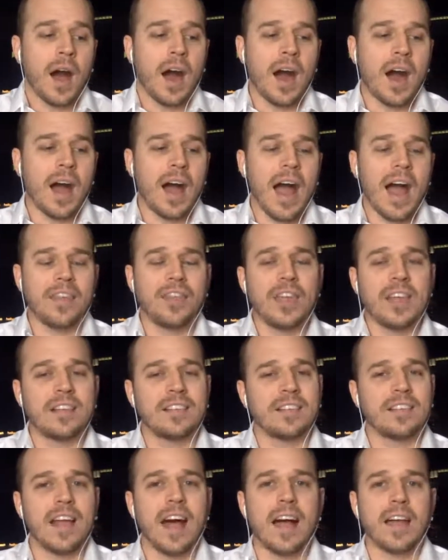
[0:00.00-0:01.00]
I think
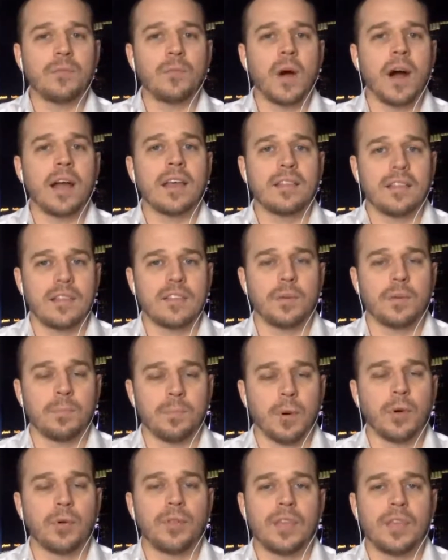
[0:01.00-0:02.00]
sidewise, these are
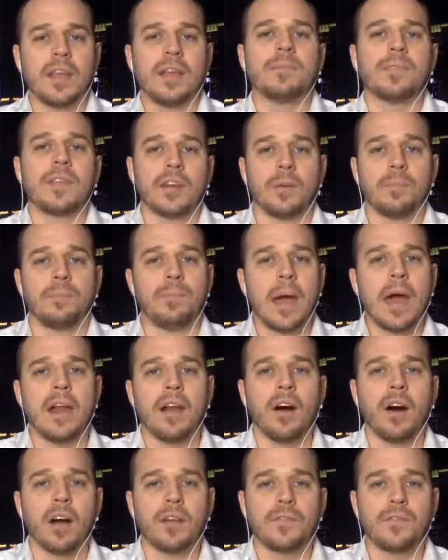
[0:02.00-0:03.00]
both teams that are bet
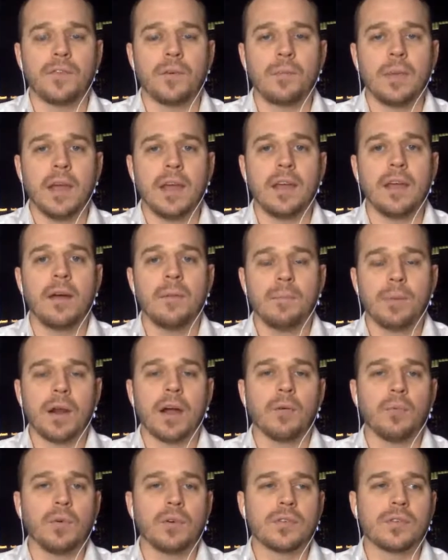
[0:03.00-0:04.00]
on for me. But
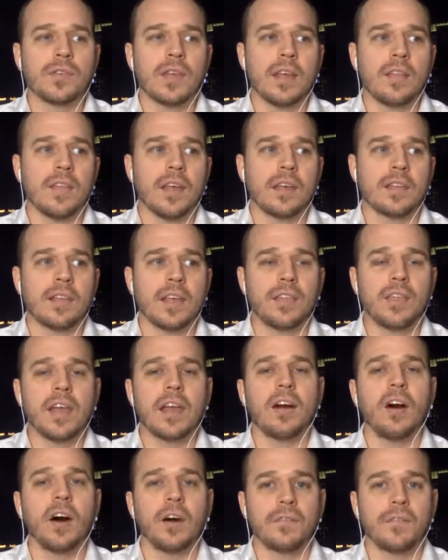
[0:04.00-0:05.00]
I will say this, I
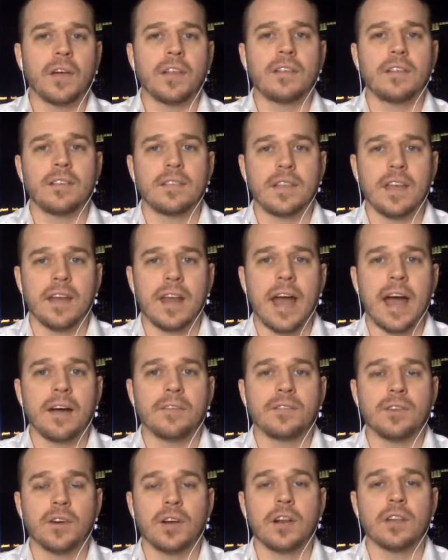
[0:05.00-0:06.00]
think offenses get
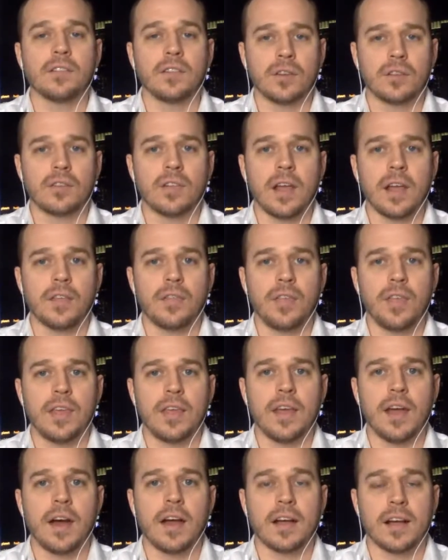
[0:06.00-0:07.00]
after it. It looks like
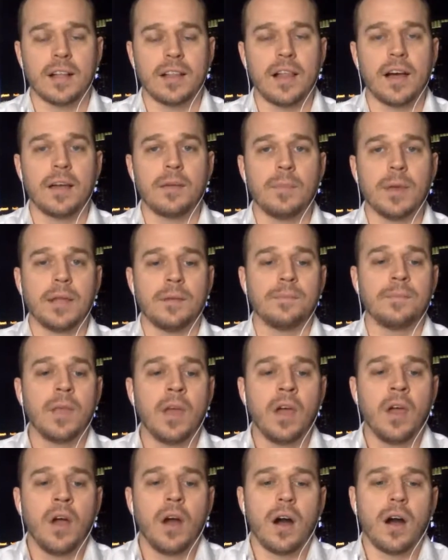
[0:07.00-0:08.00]
the climate
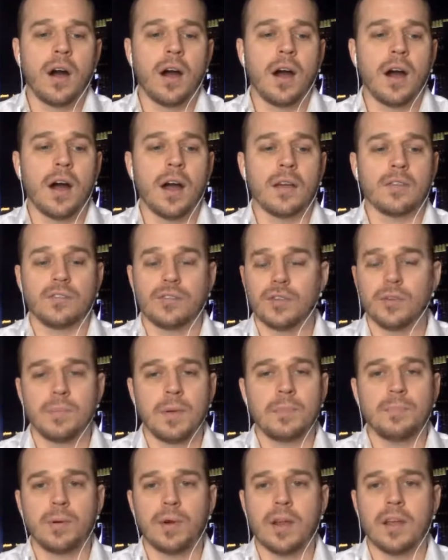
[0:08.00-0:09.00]
should
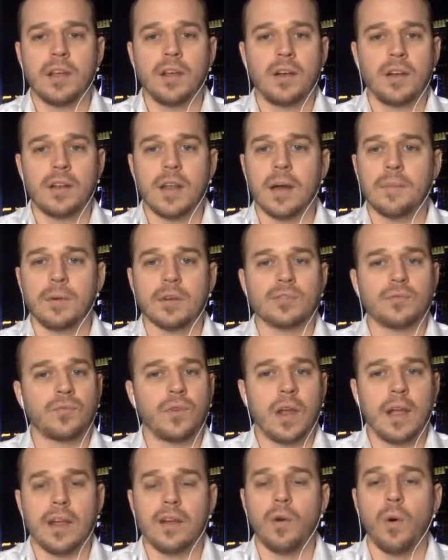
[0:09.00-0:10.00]
be pretty good. Not much
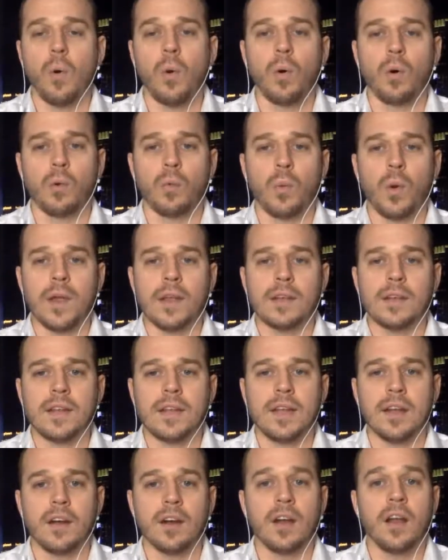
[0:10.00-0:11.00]
rain or wind
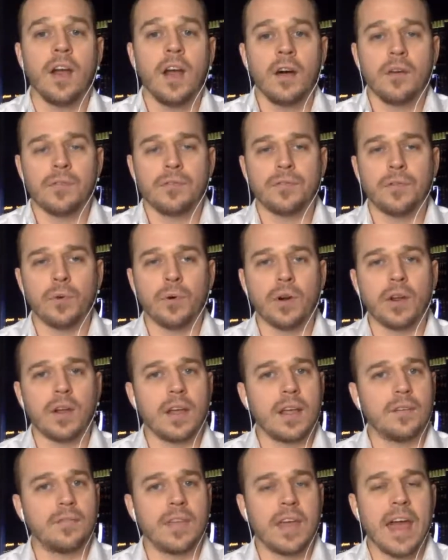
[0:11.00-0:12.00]
here.
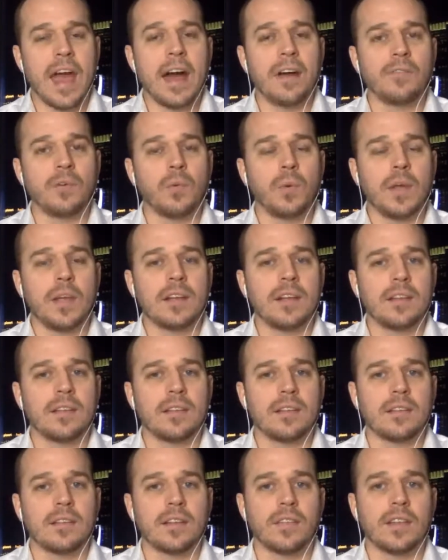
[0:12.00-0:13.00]
Florida, if they have a weakness,
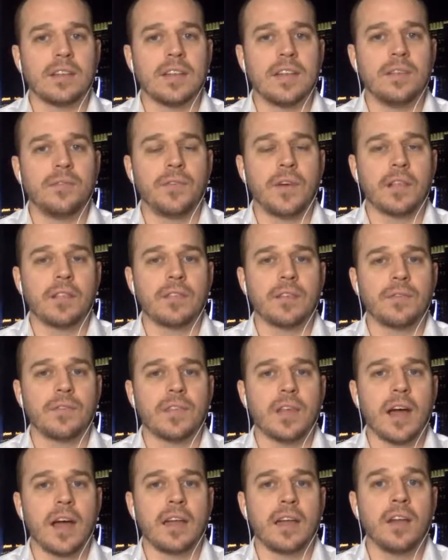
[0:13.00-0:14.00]
it's on the defensive
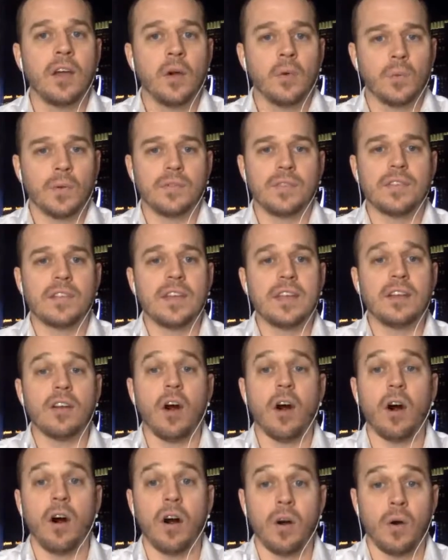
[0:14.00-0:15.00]
side. We've seen
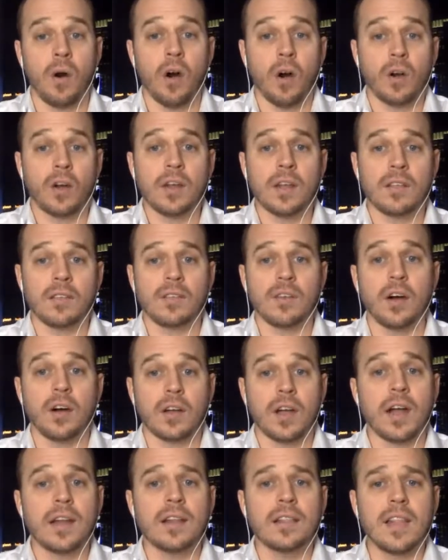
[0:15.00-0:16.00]
Arkansas
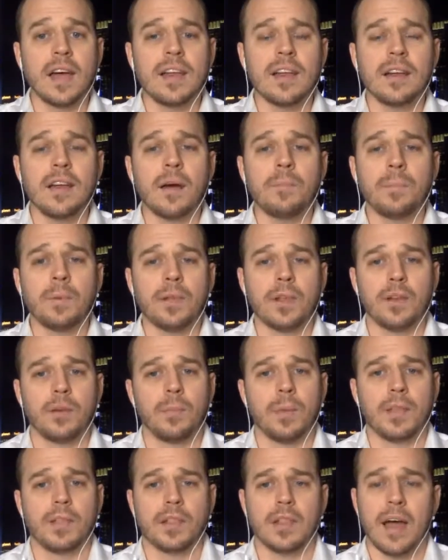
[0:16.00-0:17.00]
kind of lighted up a little
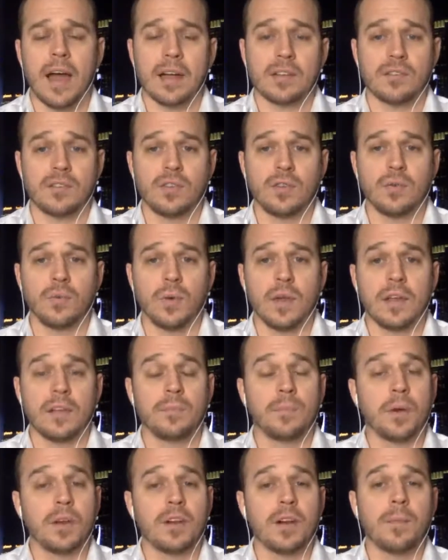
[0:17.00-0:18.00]
bit the last 2 weeks,
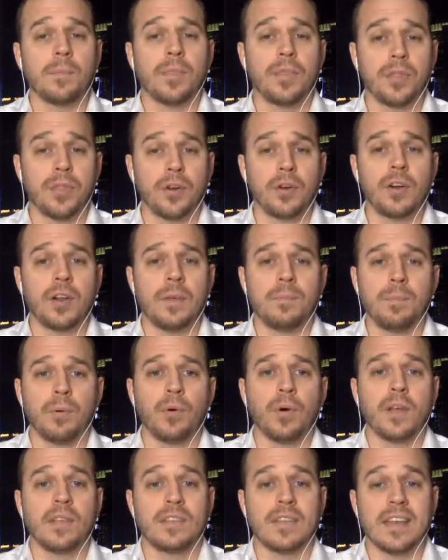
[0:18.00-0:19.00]
putting up 30
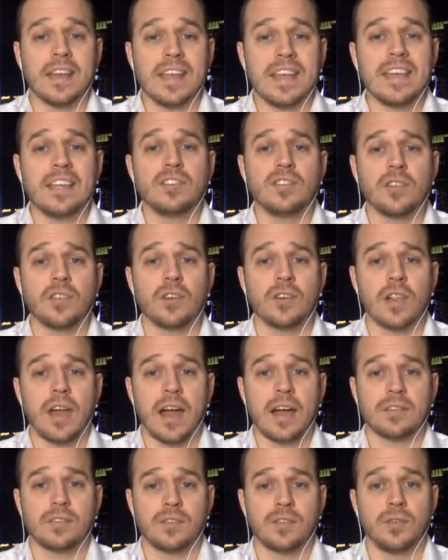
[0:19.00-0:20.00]
points in each of their
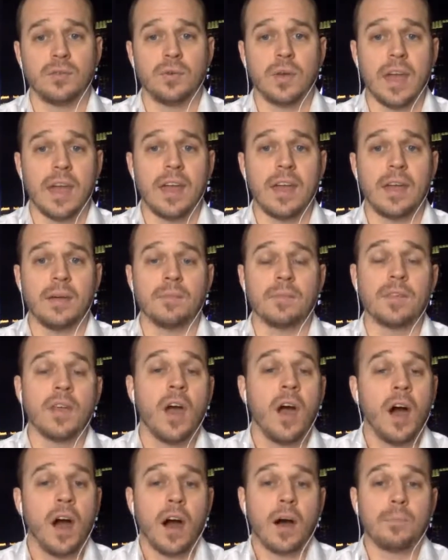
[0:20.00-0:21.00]
last 2 games,
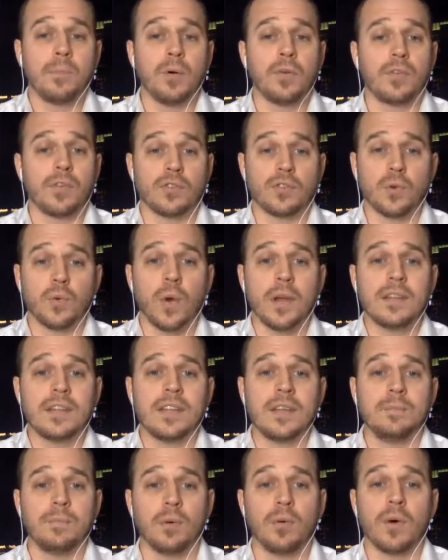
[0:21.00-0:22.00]
up over
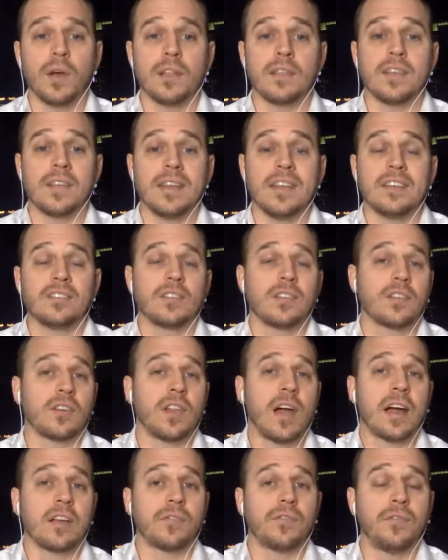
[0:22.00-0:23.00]
20 points in each of their
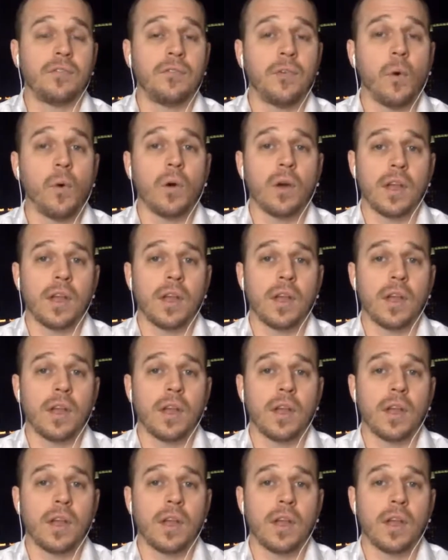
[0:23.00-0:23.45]
last 4